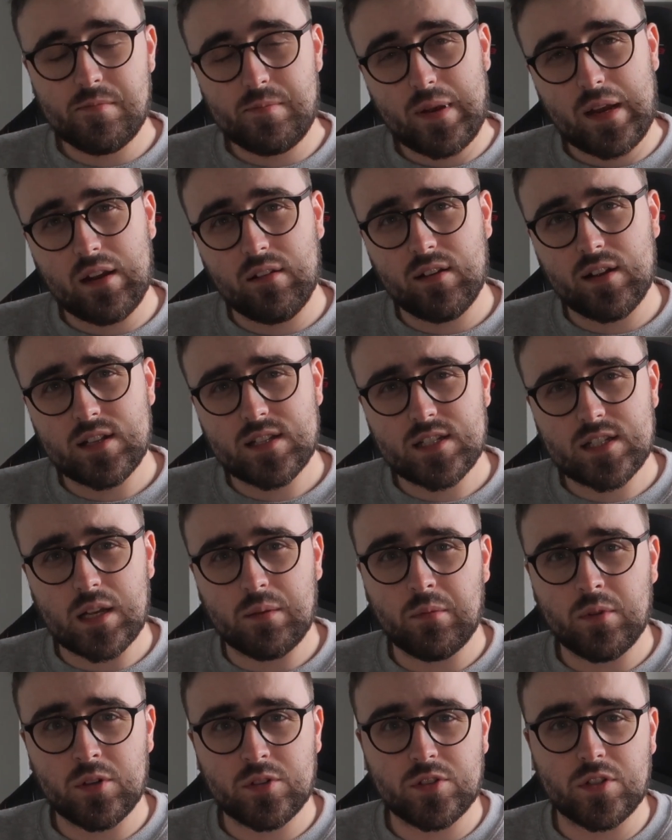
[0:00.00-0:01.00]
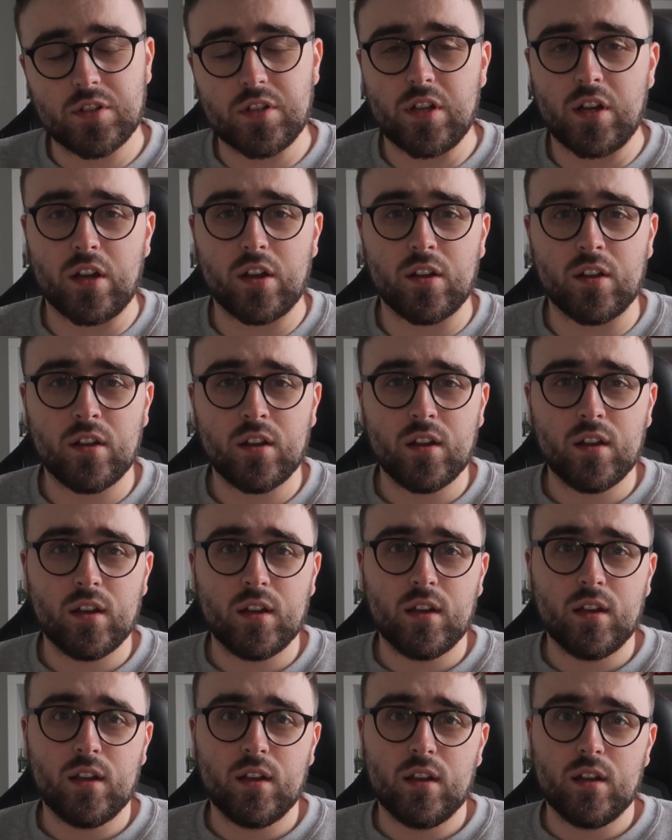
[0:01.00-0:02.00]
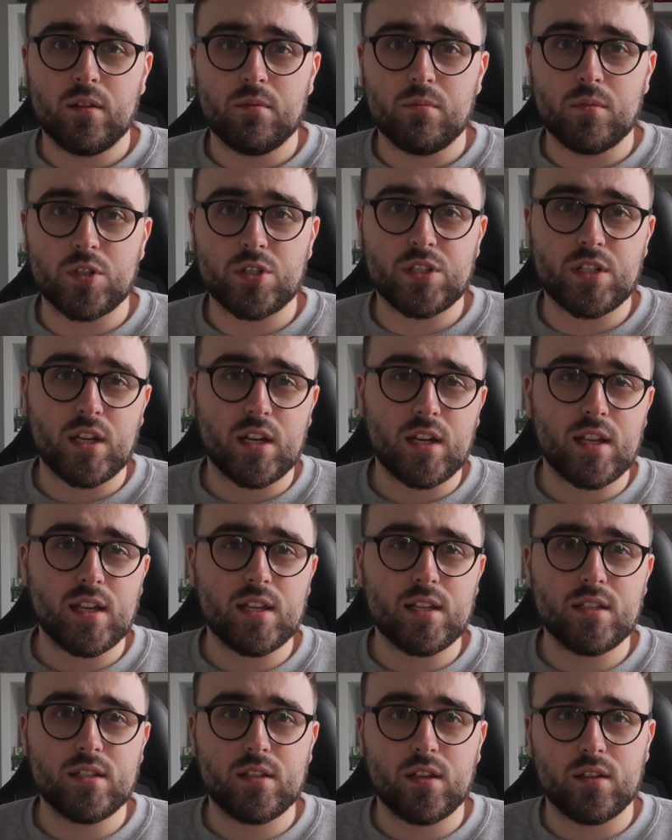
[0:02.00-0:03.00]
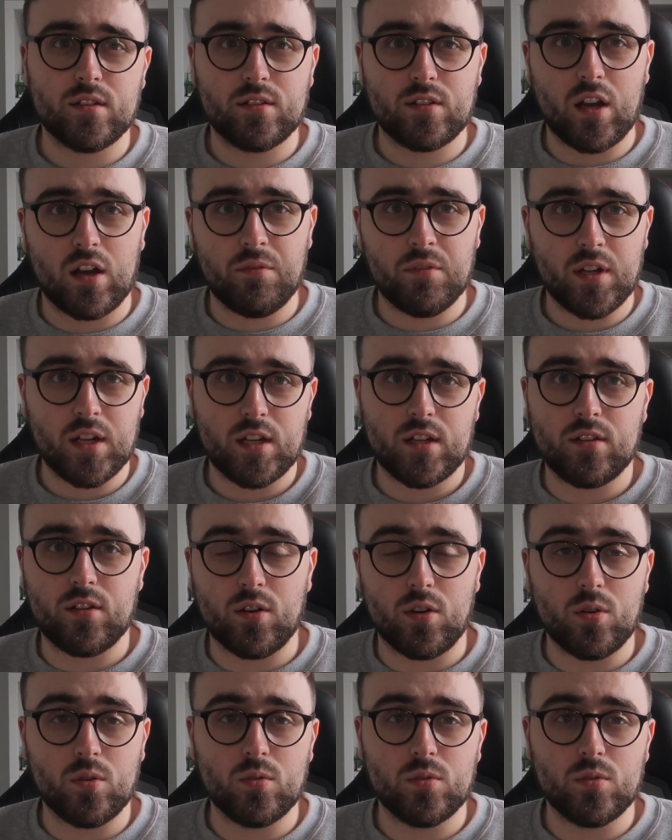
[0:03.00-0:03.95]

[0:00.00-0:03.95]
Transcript: of a period similar to now. Mercedes had dominated the